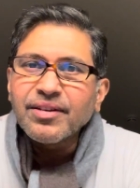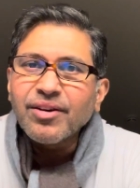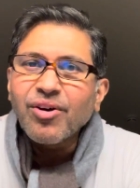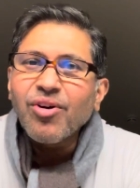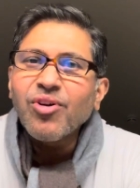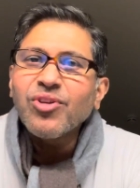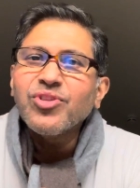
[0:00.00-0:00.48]

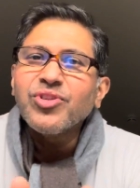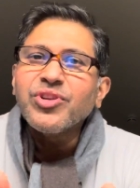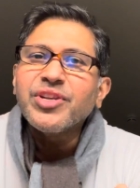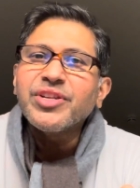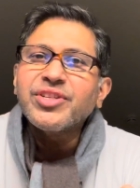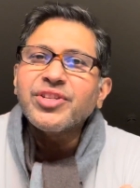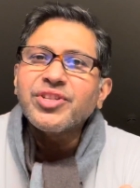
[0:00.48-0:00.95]
All you
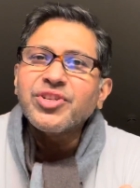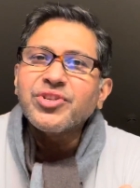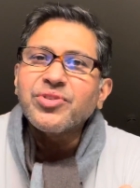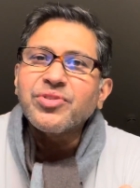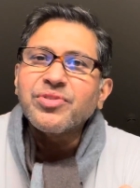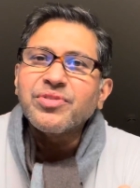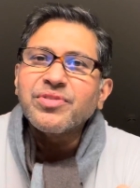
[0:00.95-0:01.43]
need to
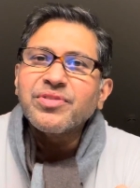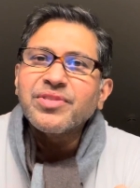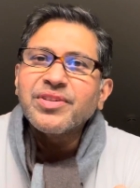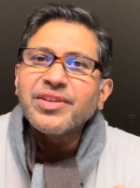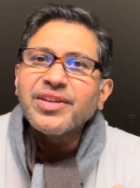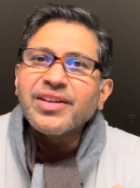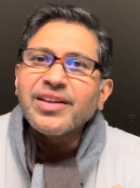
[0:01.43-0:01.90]
do
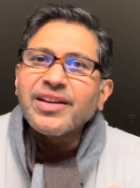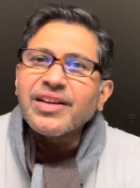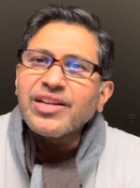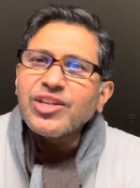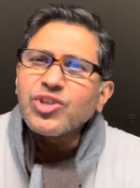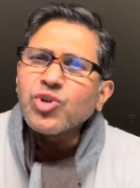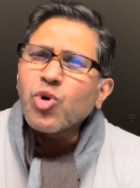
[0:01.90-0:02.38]

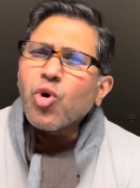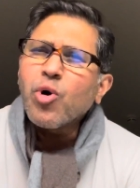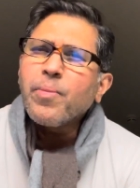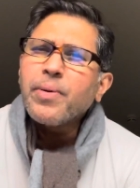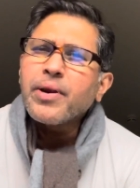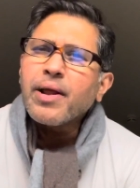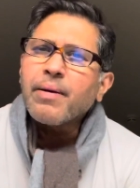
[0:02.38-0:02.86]
is
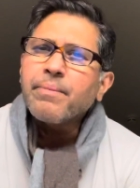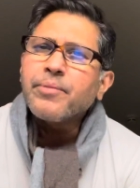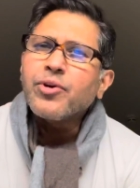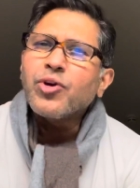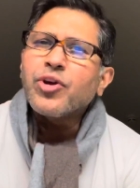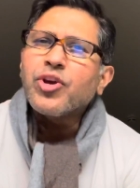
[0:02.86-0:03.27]
open up your